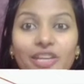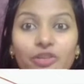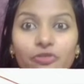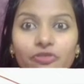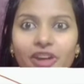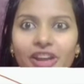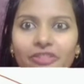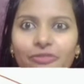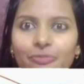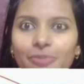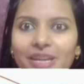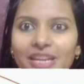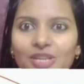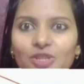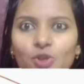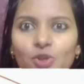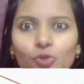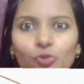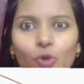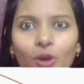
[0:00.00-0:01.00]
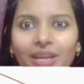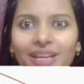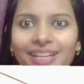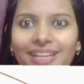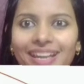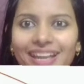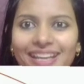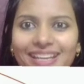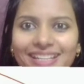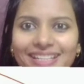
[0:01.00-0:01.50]
and five pairs of
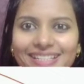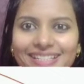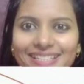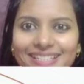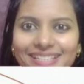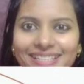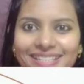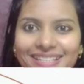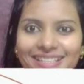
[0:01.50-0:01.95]
walking legs.